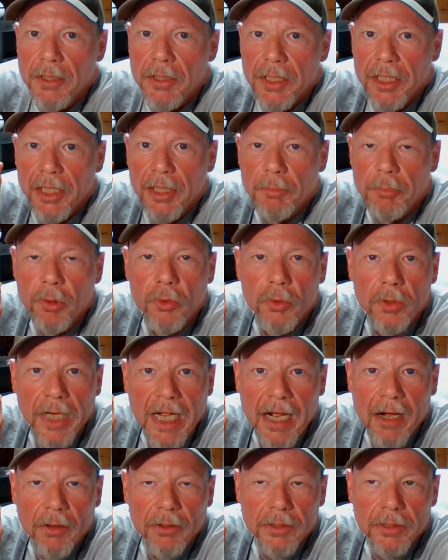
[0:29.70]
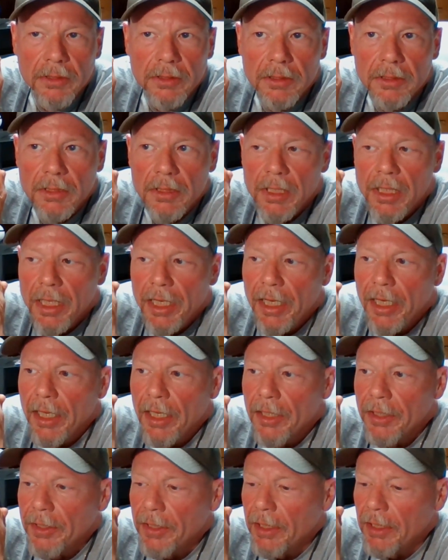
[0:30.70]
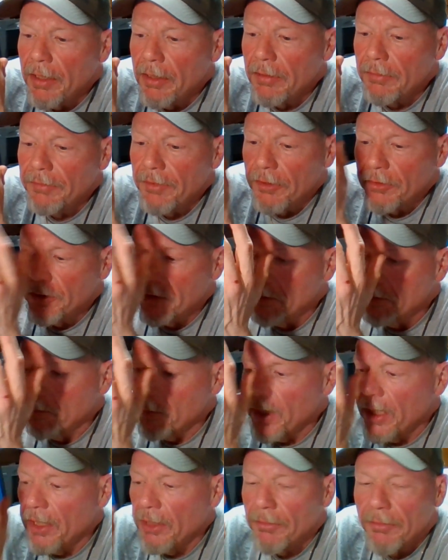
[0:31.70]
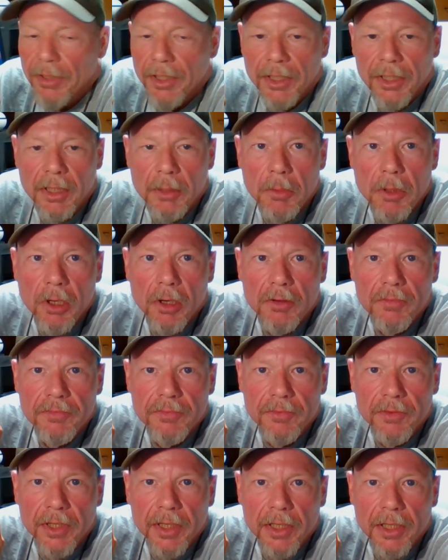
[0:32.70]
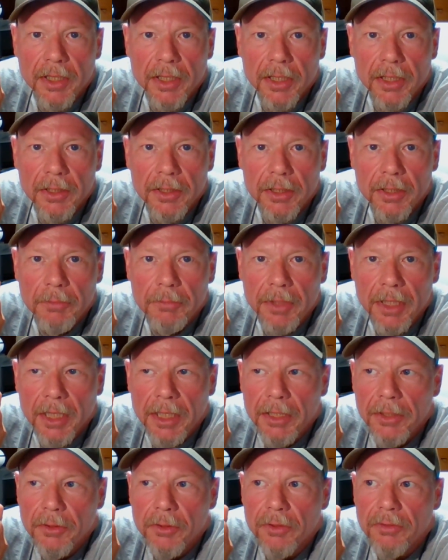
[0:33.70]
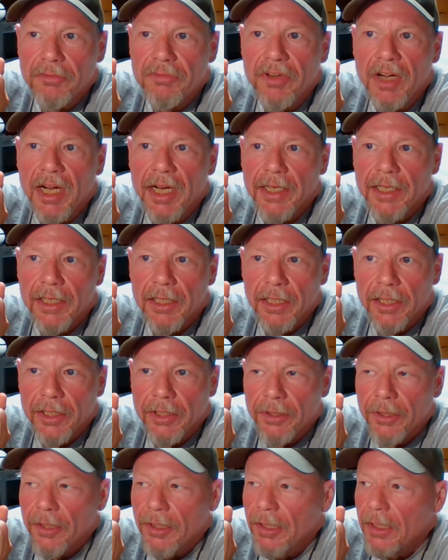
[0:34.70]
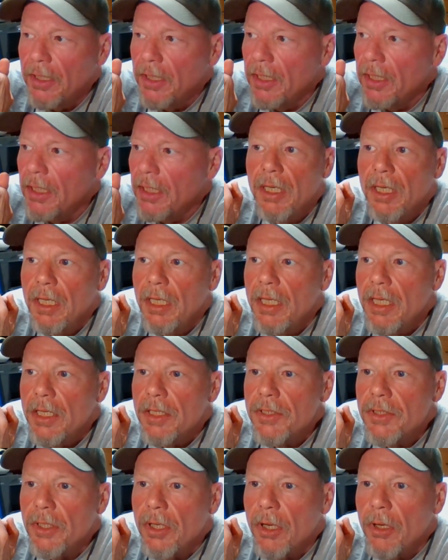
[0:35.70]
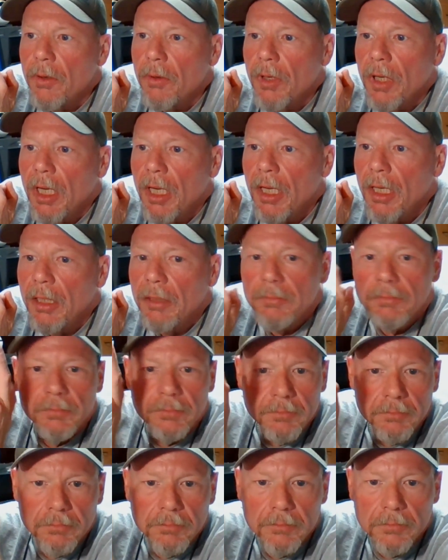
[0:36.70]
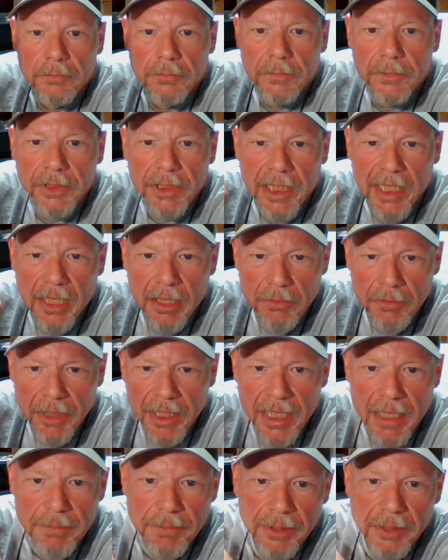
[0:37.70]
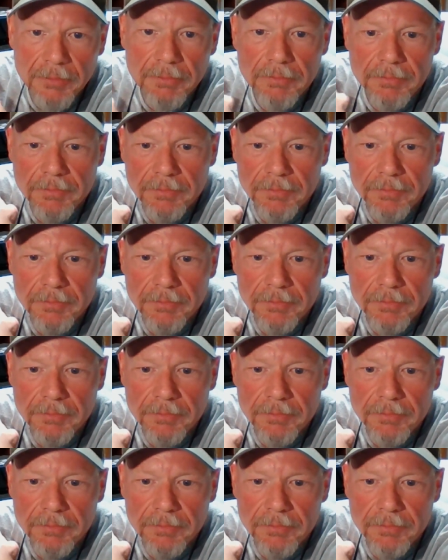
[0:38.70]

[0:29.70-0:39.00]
it pulled out, and felt their wedding ring come off, and then couldn't find it later. So check out what happened.